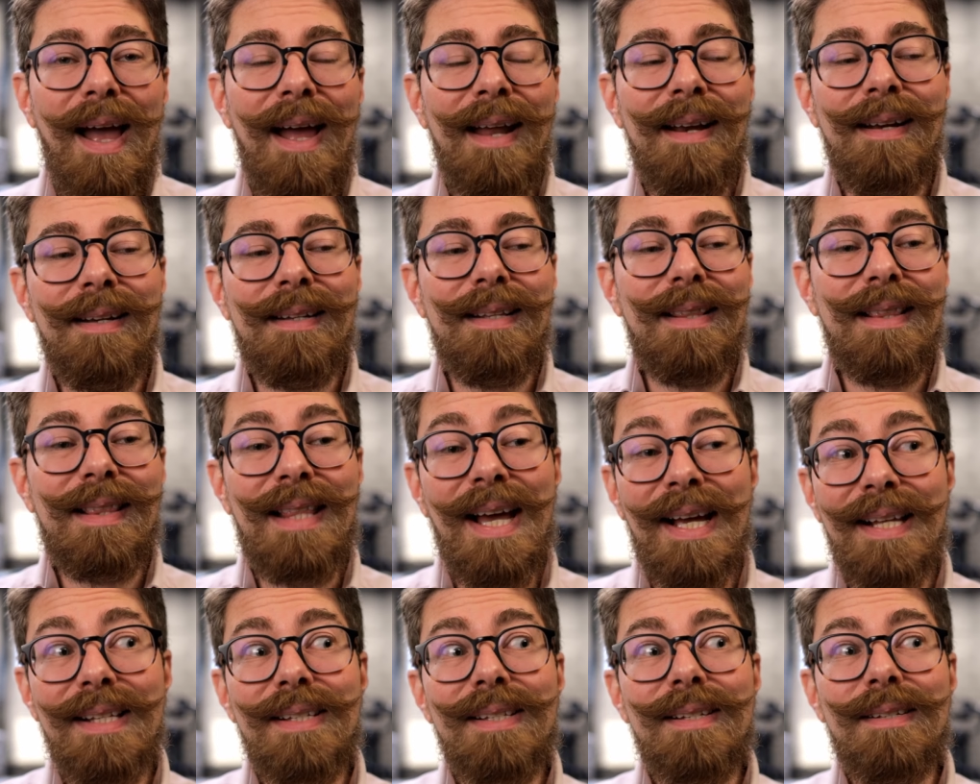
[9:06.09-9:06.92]
And
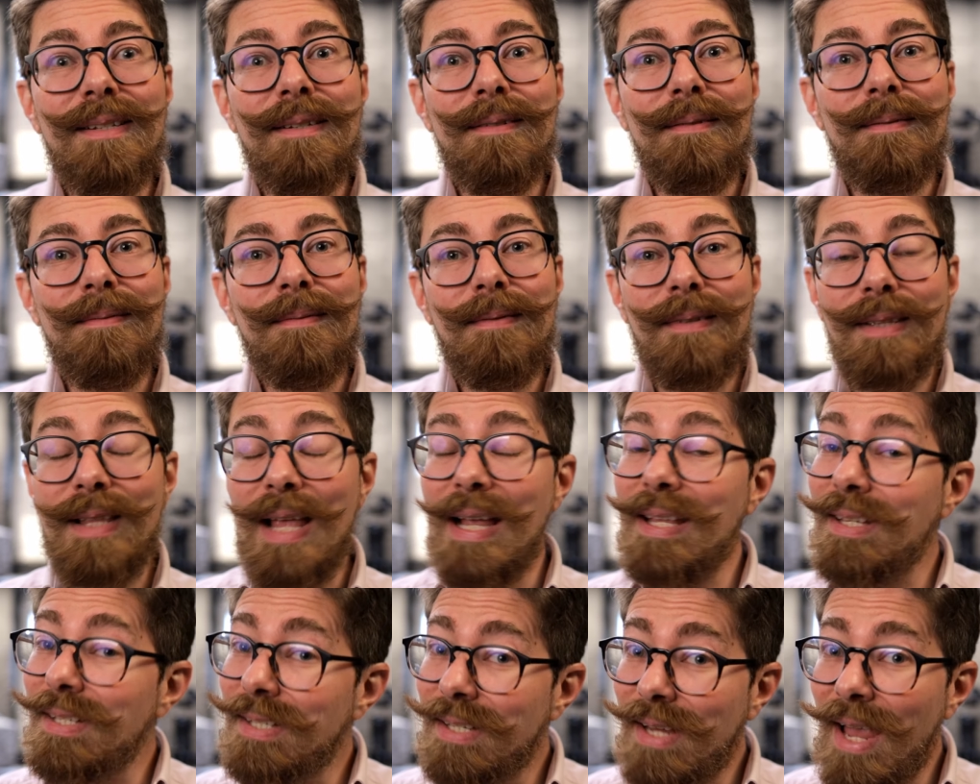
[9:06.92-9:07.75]
that's
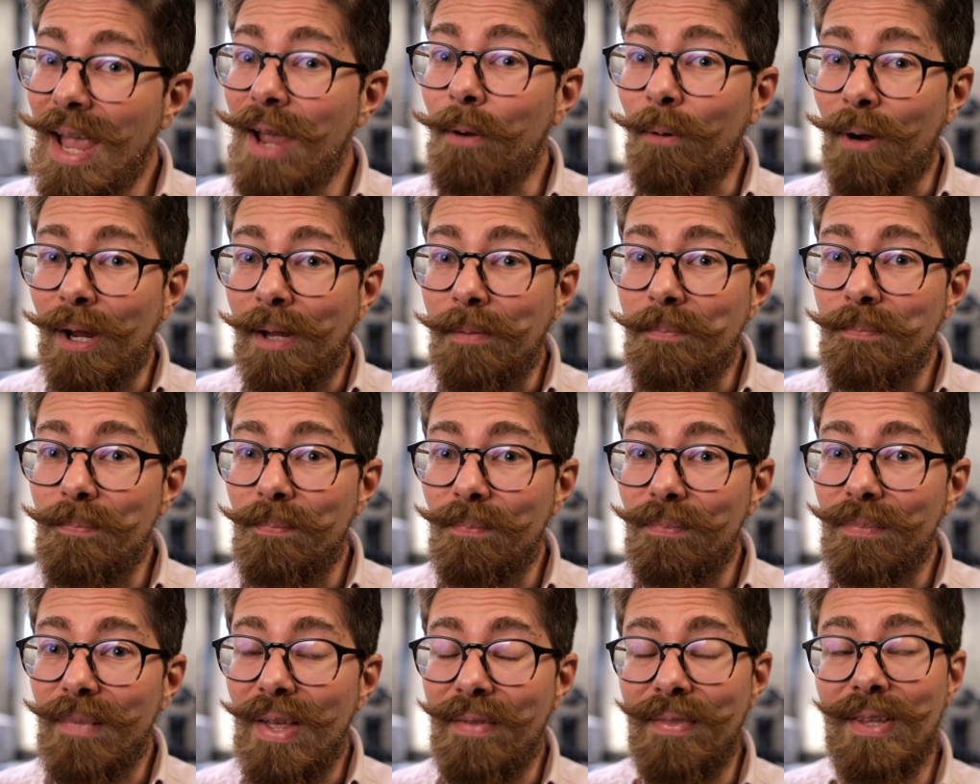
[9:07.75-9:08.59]
scary.
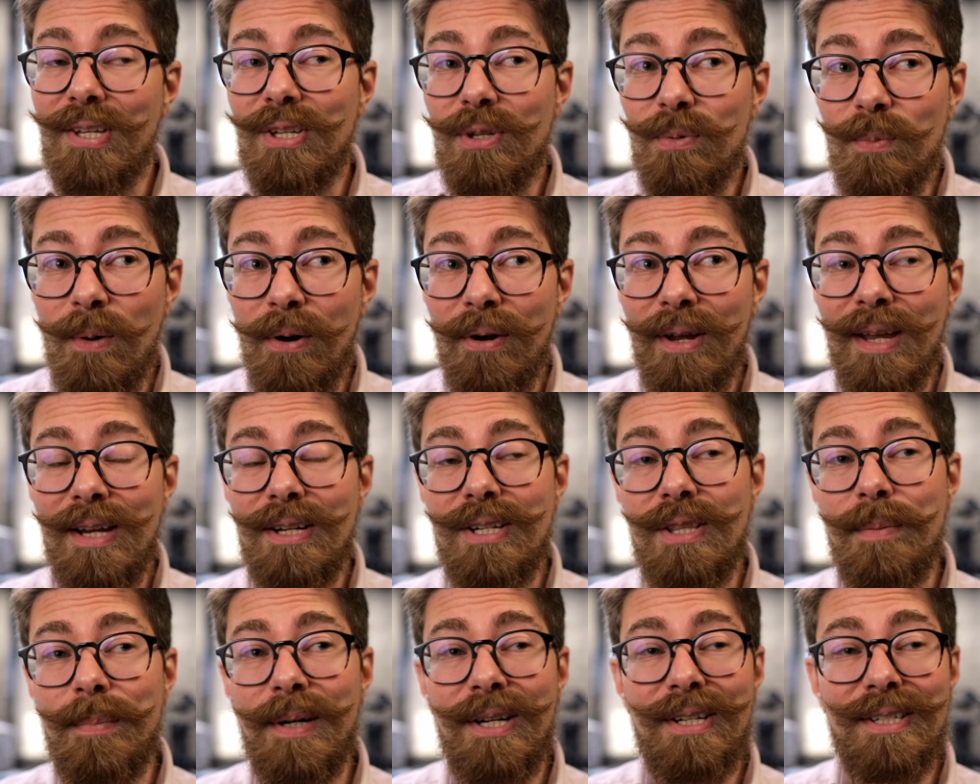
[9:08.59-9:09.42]
And this is where I get
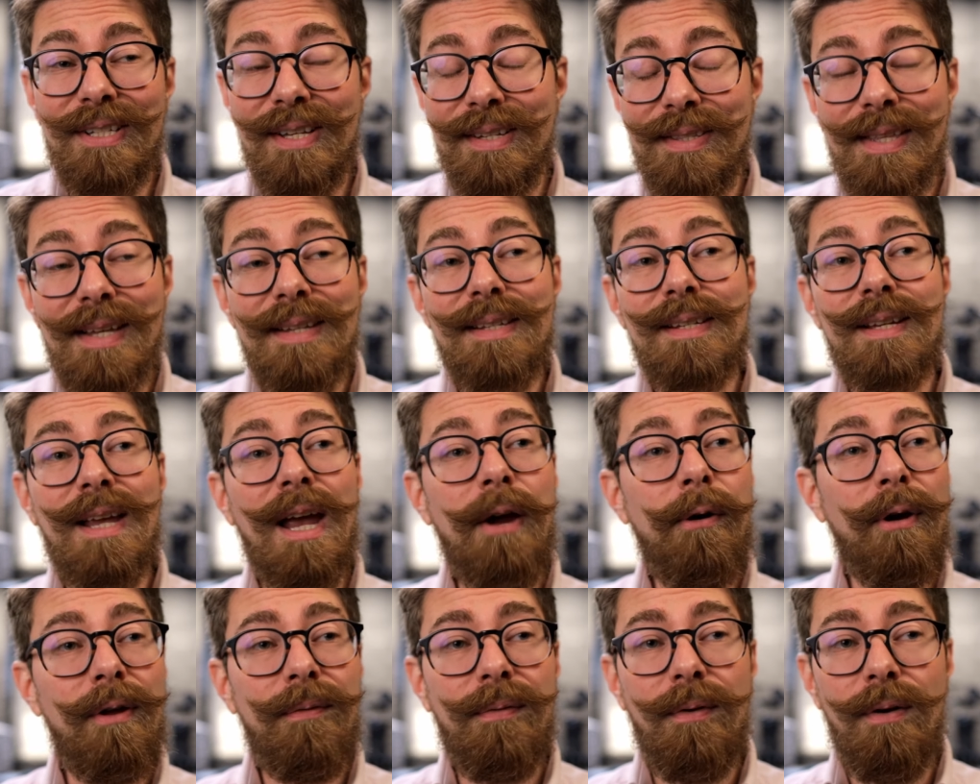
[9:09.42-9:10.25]
into the biases. That's
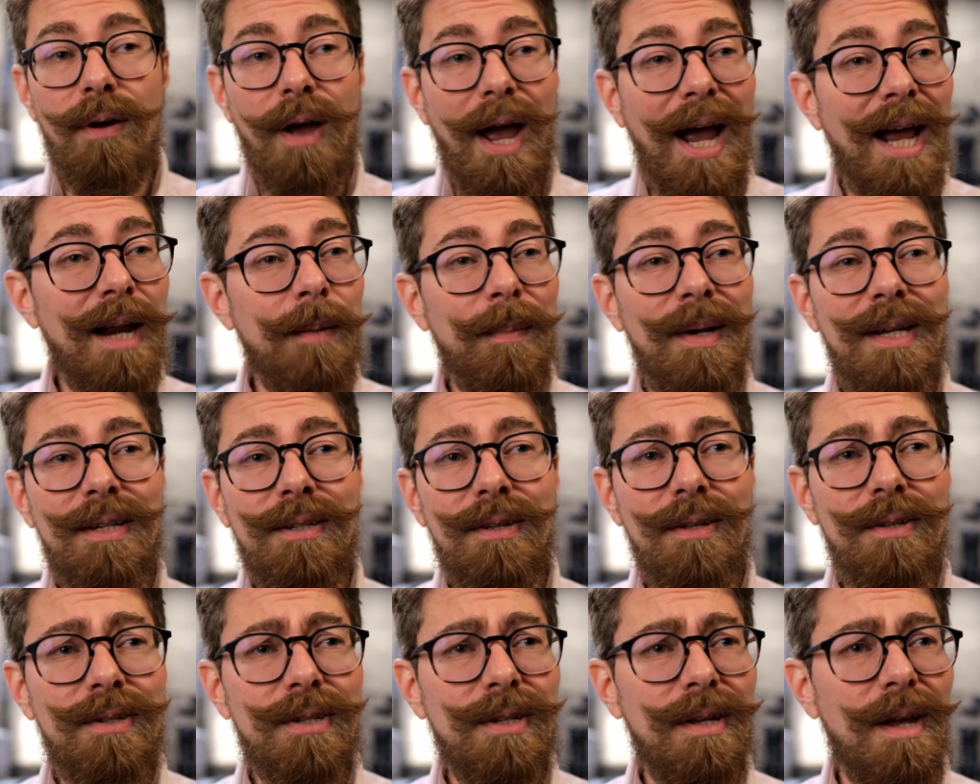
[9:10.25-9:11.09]
scary for
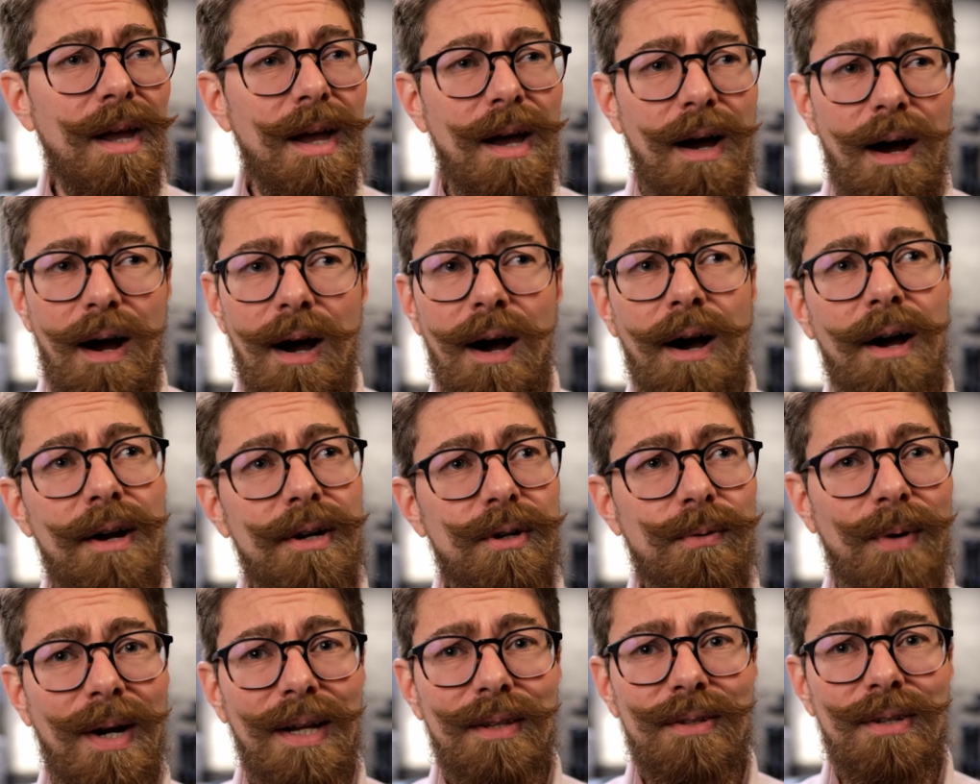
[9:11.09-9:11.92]
animators, art
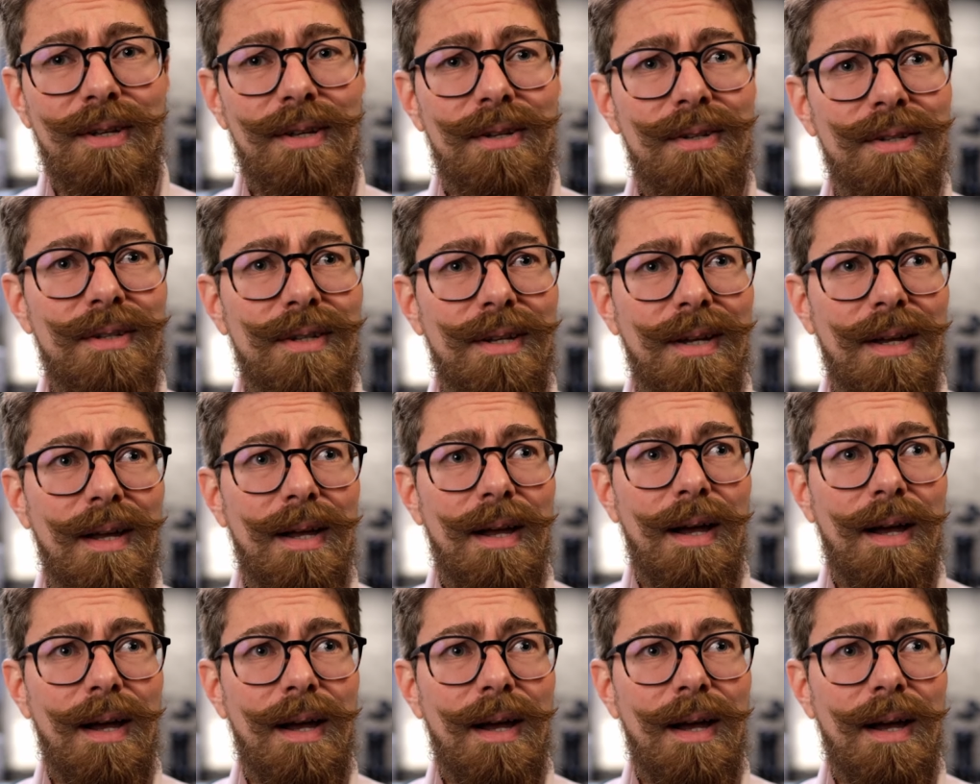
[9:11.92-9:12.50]
directors,